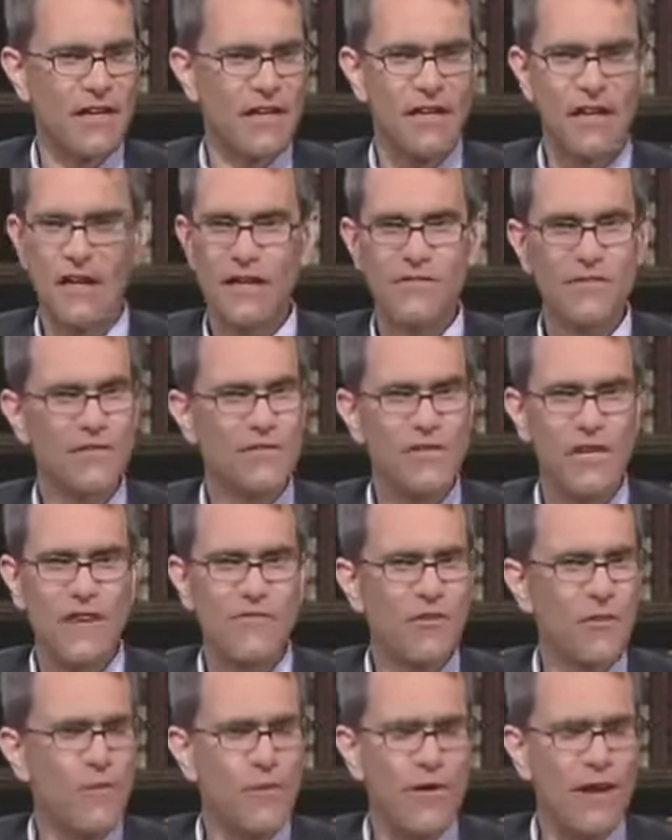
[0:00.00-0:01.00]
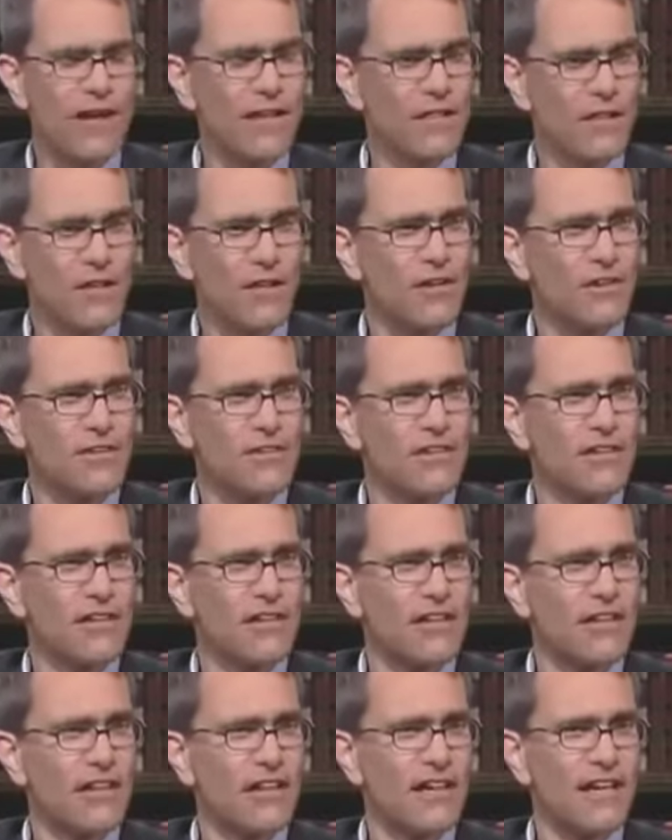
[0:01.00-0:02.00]
converts everywhere I looked.
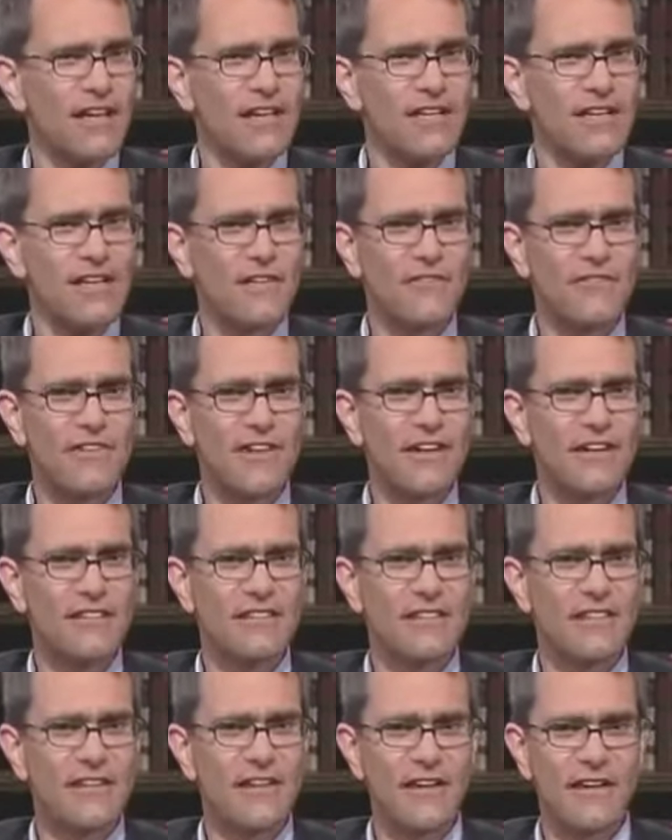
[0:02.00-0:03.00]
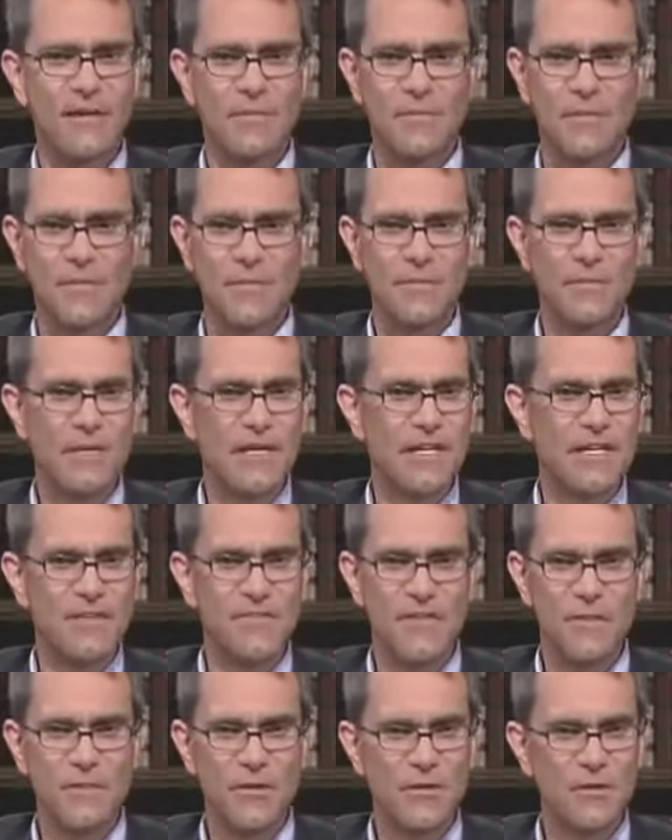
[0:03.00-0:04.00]
And in fact, many
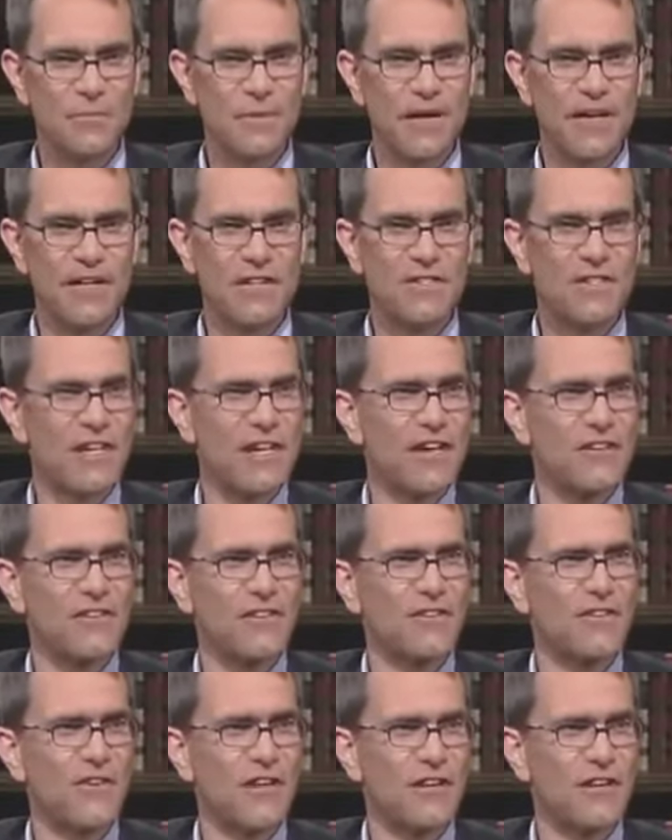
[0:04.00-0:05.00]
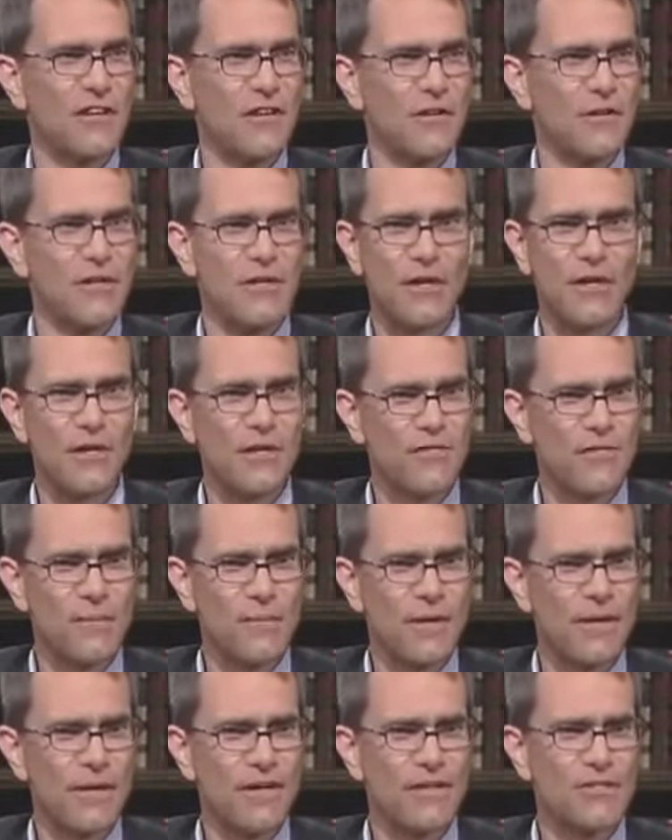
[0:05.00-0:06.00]
of the most pious Catholics I know in all of the
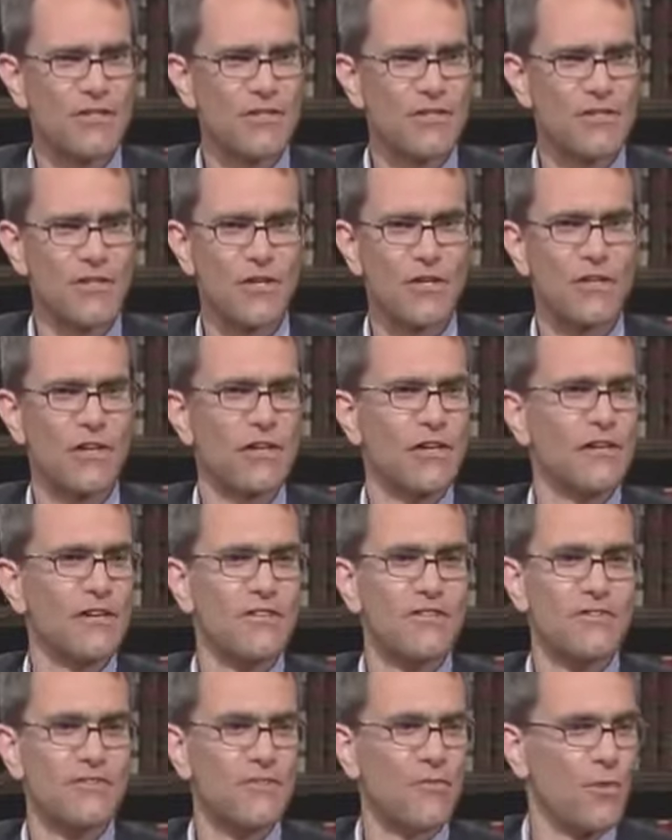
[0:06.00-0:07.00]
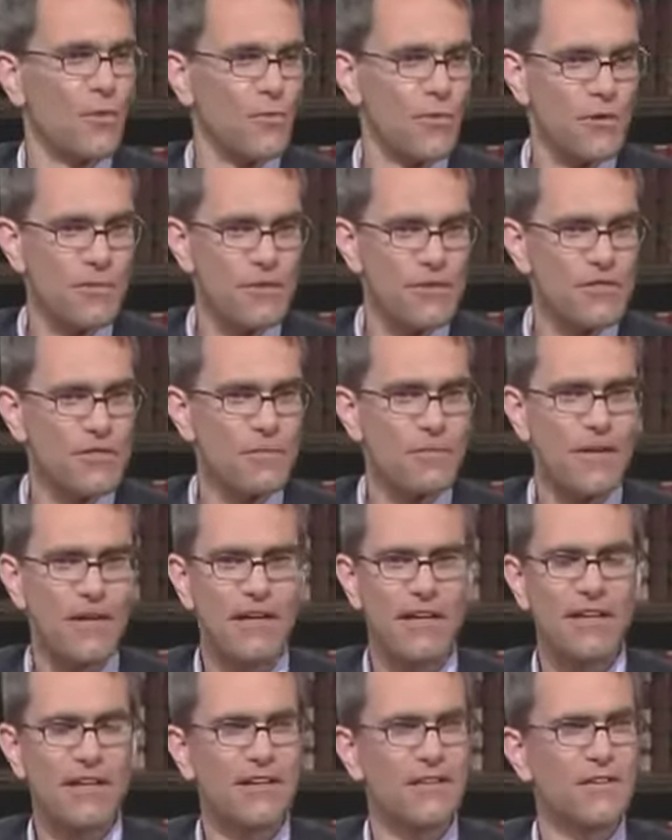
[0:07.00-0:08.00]
parishes are former
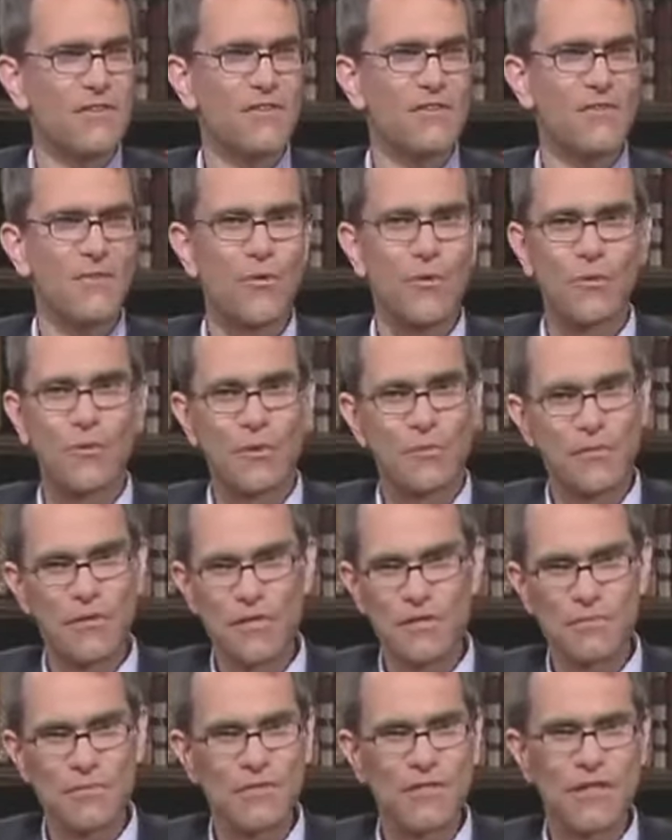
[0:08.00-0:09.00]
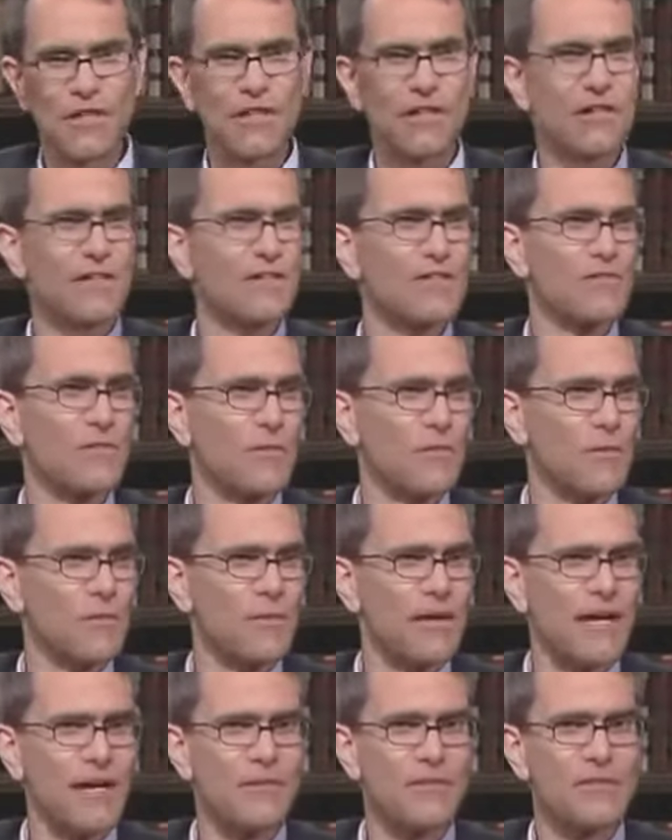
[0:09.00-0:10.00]
Episcopalians, former Presbyterians, former
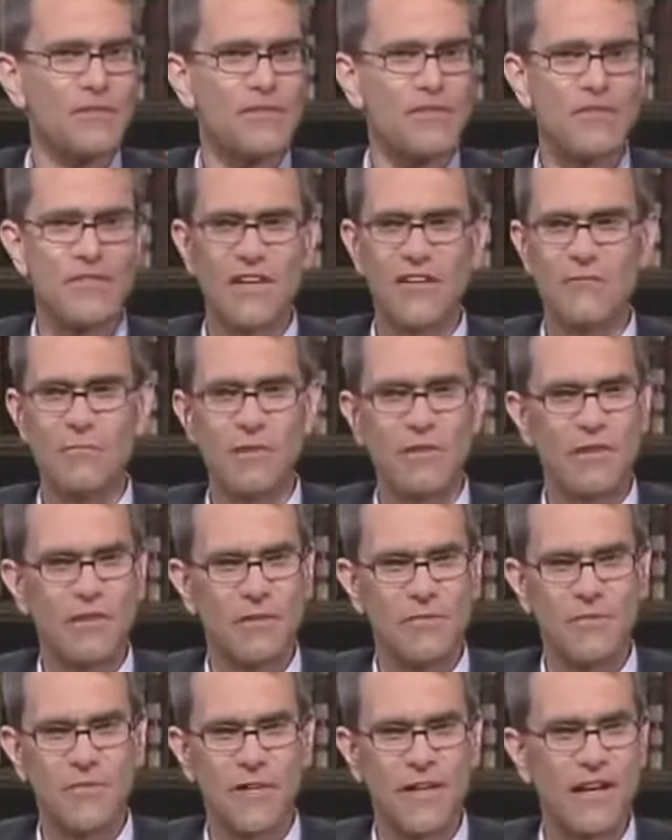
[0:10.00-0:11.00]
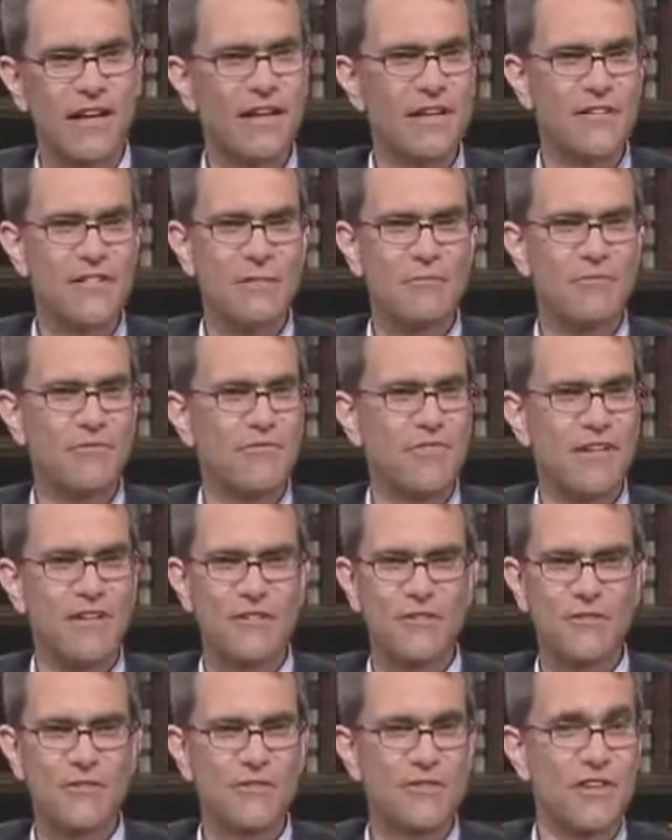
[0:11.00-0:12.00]
Baptists. So they've become theology
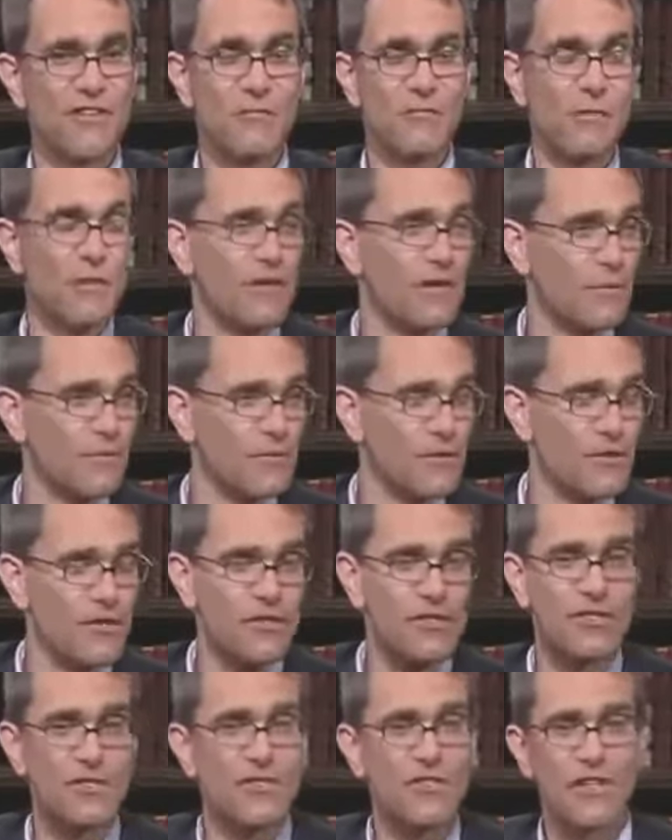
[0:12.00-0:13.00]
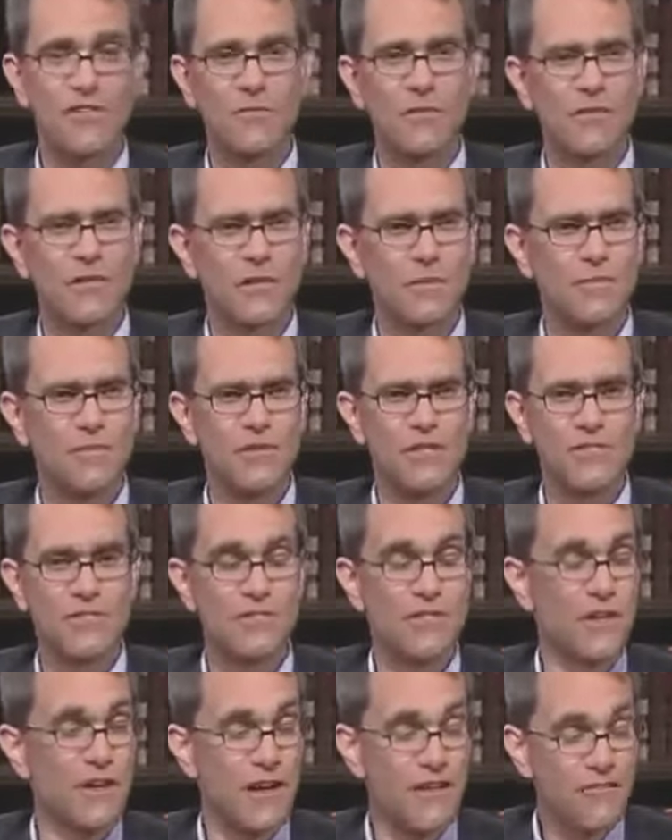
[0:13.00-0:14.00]
professors, they've become religious, they've become
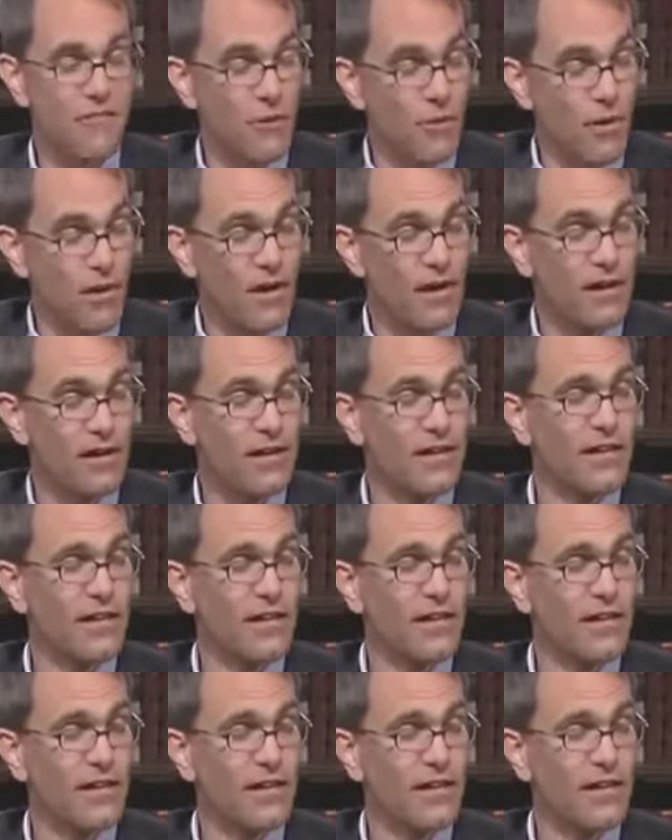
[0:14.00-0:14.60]
priests. They're everywhere.